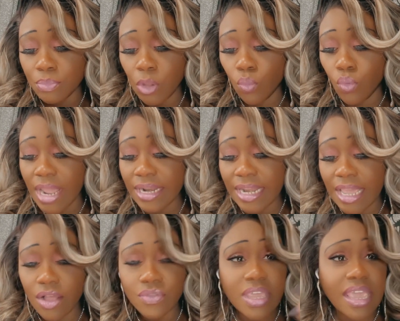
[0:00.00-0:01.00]
Right
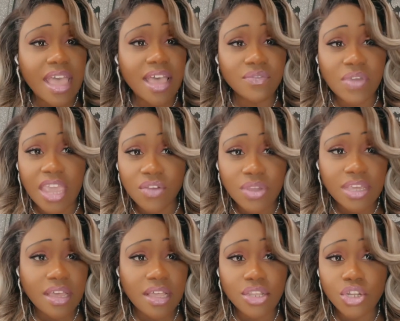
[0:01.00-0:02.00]
now they have every
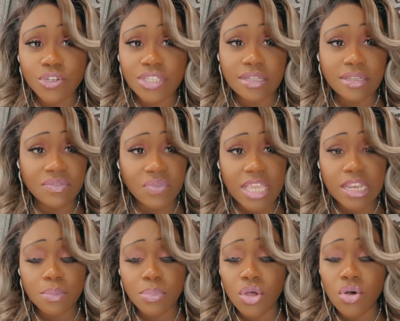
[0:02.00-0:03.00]
color still
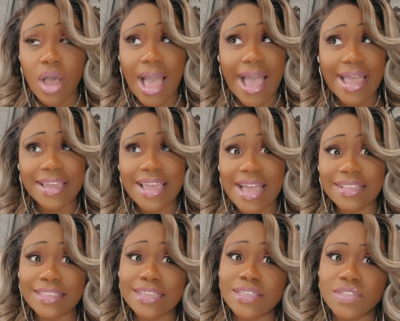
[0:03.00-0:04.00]
available. I got
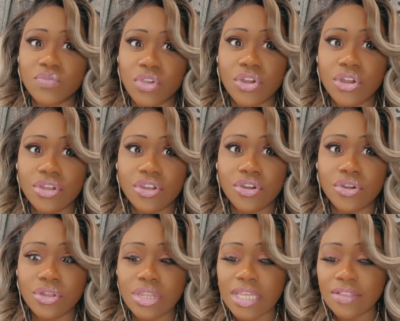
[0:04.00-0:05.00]
this very
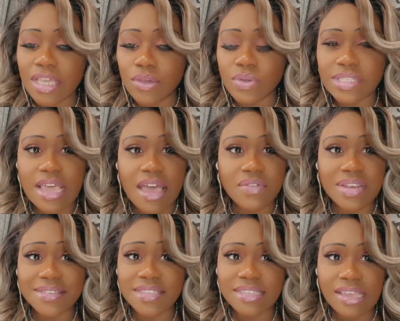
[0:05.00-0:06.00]
early. They was having a
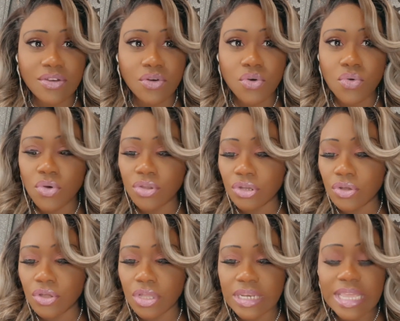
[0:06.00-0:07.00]
sale going
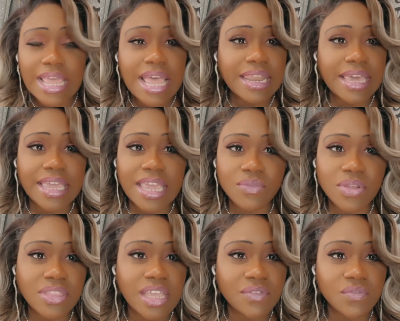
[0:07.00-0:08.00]
on, like
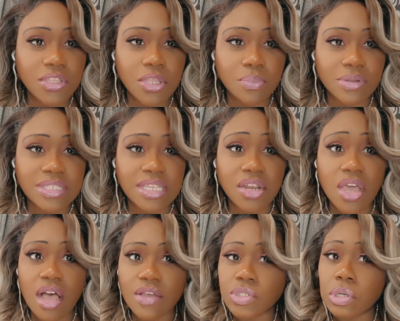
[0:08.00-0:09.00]
everything 50%
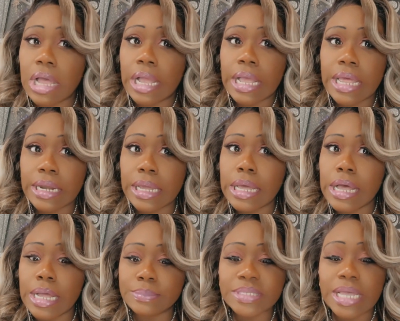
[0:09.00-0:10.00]
off. So I kind of
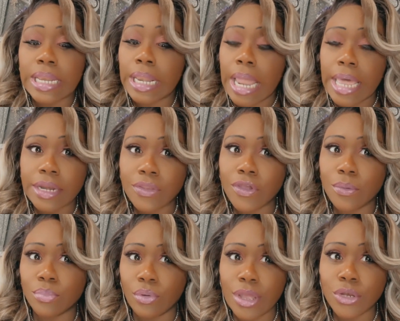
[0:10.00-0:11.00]
copped a lot of their
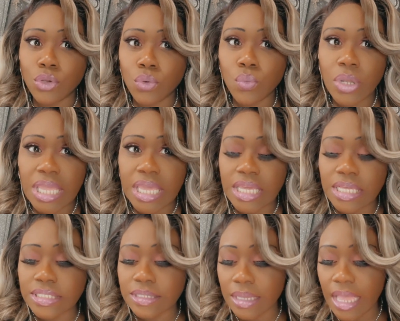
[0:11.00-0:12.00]
brand new
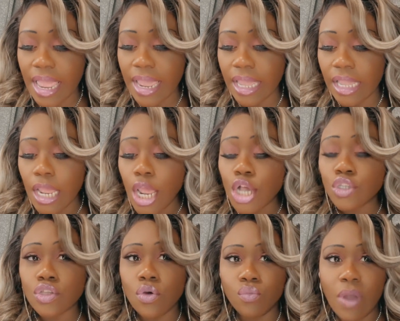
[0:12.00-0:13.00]
wigs. Okay,
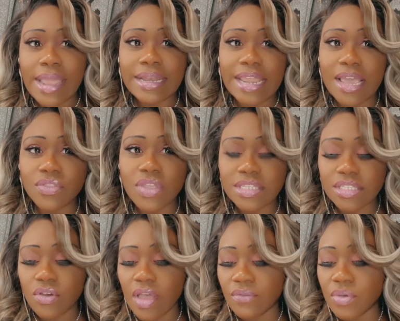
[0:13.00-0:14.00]
so right now they still
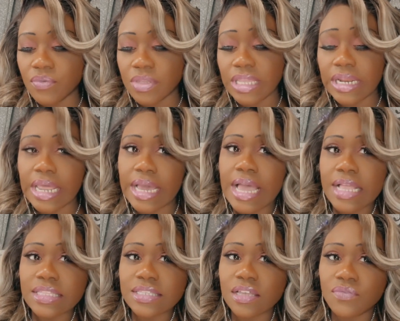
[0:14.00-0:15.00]
have everything. And I got
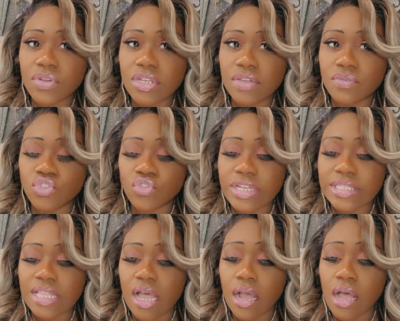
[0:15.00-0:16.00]
this off of
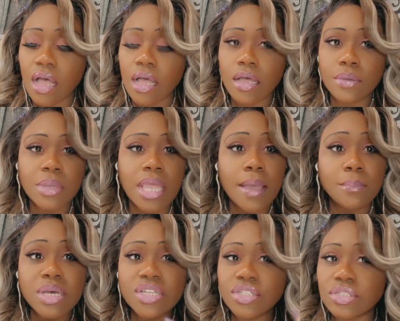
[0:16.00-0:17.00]
divatress.com,
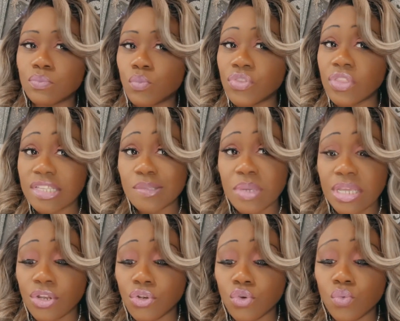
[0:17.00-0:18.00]
but with this being
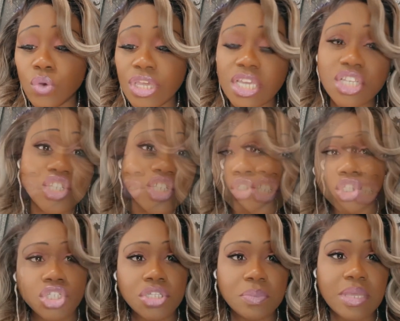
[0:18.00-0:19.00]
a new wig, you
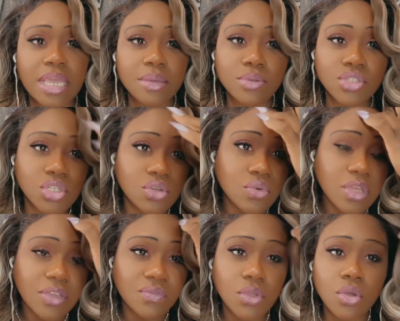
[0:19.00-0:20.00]
should be able to,
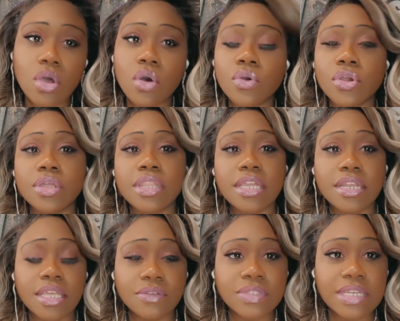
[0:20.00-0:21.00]
if you go early
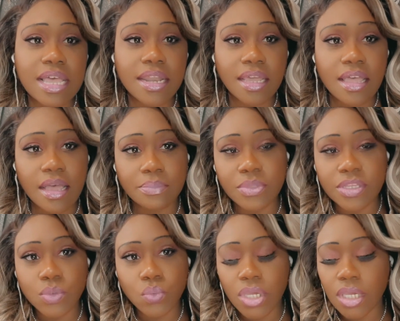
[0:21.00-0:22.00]
enough, to kind of cop
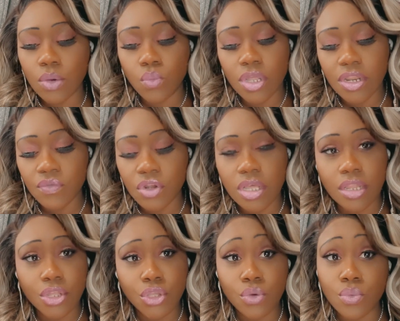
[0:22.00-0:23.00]
this wig in whatever
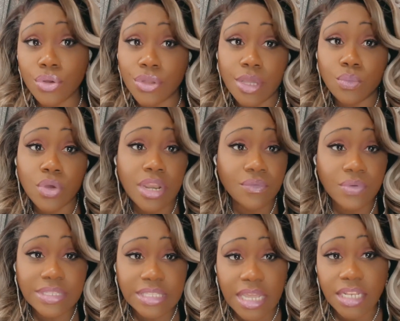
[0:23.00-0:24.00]
color you want and whatever
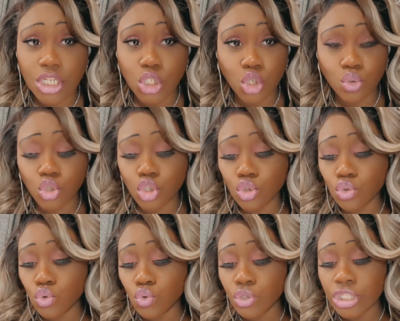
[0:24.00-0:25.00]
site that you
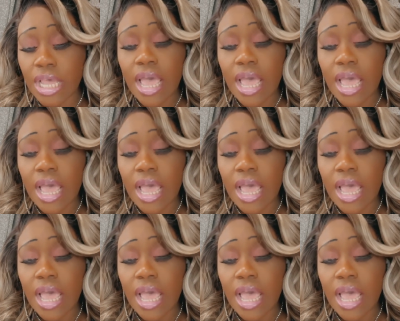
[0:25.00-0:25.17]
choose.